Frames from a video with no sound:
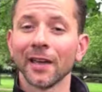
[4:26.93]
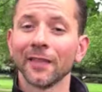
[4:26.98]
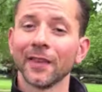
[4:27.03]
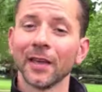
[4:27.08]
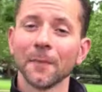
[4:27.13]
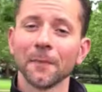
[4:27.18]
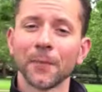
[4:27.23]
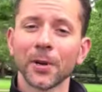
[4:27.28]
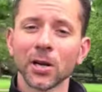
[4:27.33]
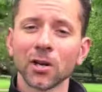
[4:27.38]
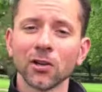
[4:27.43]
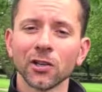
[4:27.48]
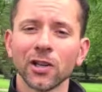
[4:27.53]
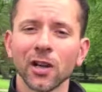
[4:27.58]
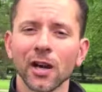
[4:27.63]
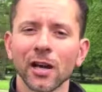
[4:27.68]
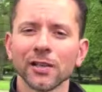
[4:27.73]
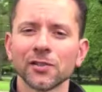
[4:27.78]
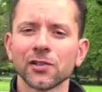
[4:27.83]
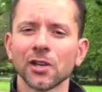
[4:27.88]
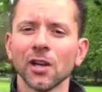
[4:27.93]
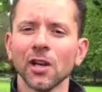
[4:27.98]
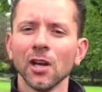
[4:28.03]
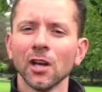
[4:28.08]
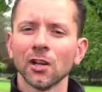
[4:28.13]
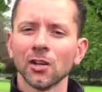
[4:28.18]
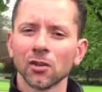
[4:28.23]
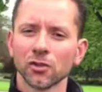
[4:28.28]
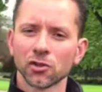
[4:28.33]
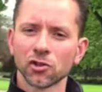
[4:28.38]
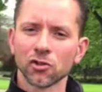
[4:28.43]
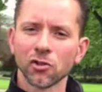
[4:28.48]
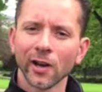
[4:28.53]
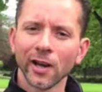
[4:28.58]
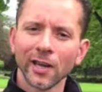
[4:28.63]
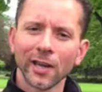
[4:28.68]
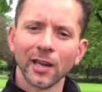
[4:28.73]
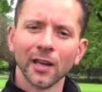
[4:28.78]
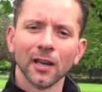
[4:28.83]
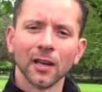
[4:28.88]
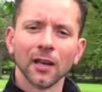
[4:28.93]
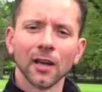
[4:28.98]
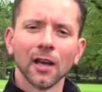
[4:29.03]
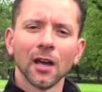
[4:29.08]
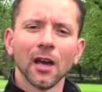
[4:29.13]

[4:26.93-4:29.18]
And then periodize your training